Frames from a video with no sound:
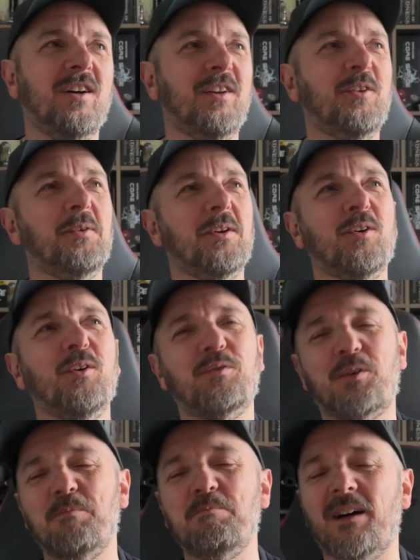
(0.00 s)
I do a lot of
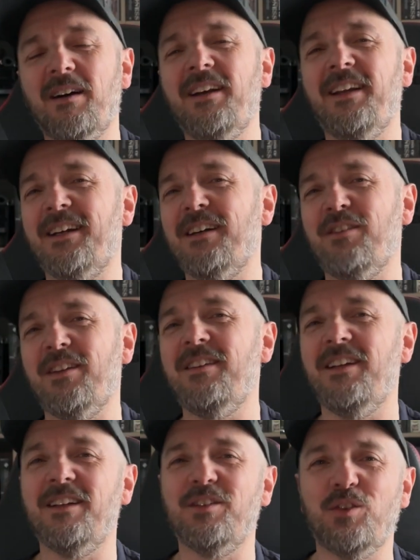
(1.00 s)
combining other
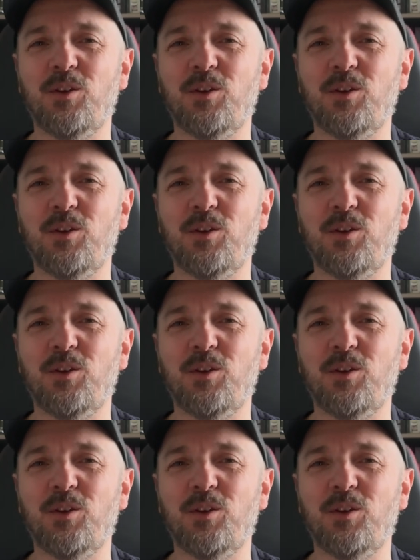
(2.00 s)
things.